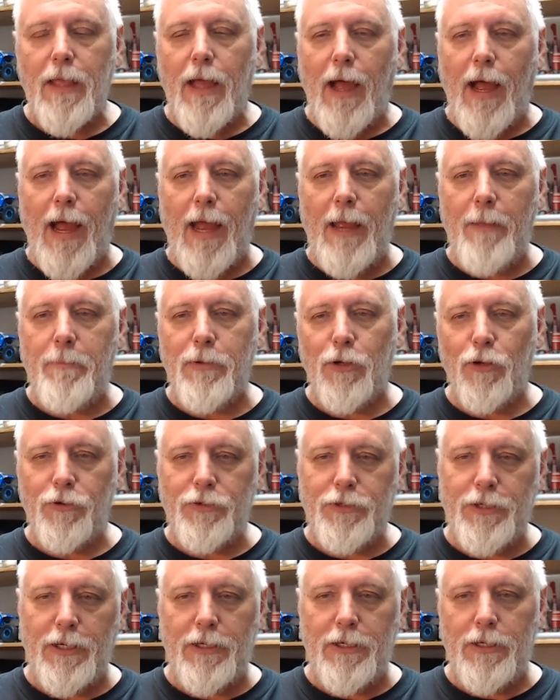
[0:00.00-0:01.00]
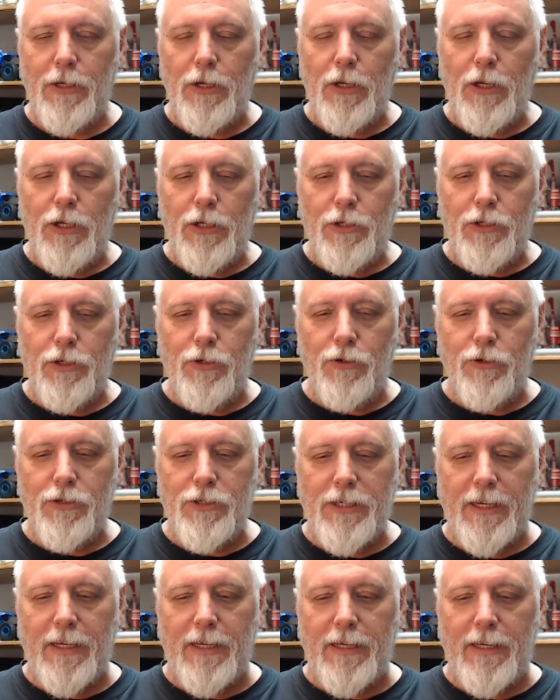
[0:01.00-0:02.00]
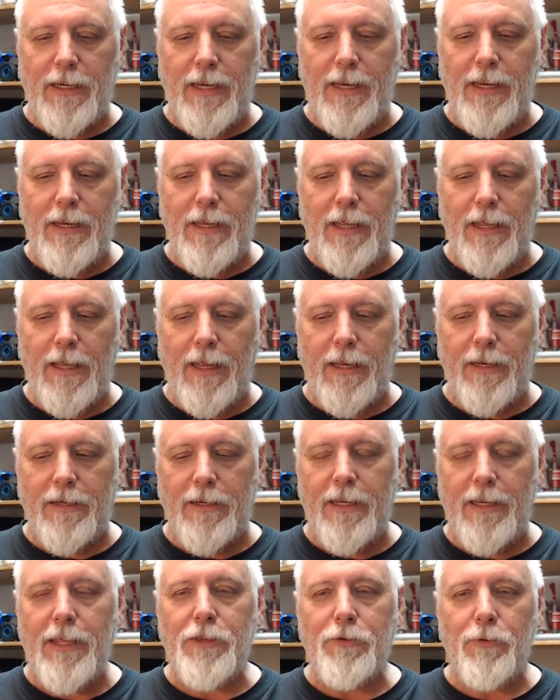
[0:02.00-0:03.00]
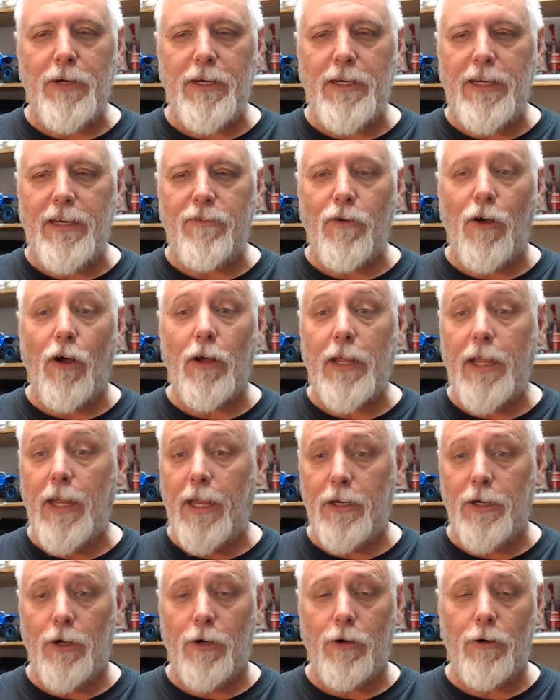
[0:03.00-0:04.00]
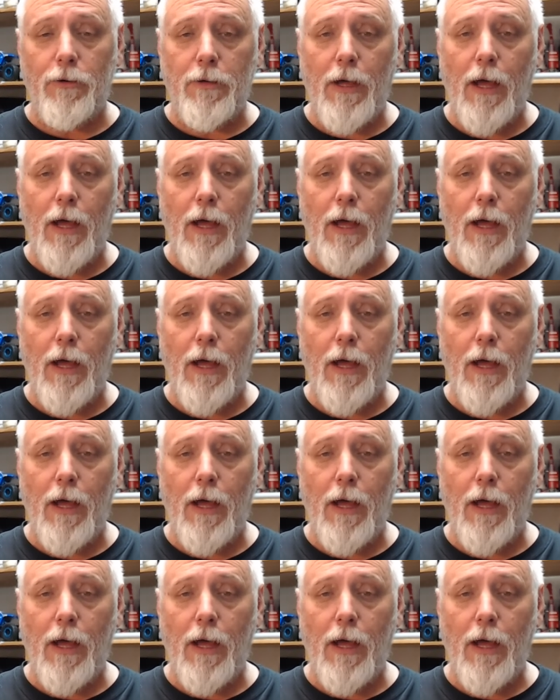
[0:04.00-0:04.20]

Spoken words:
I built it using an E3D Volcano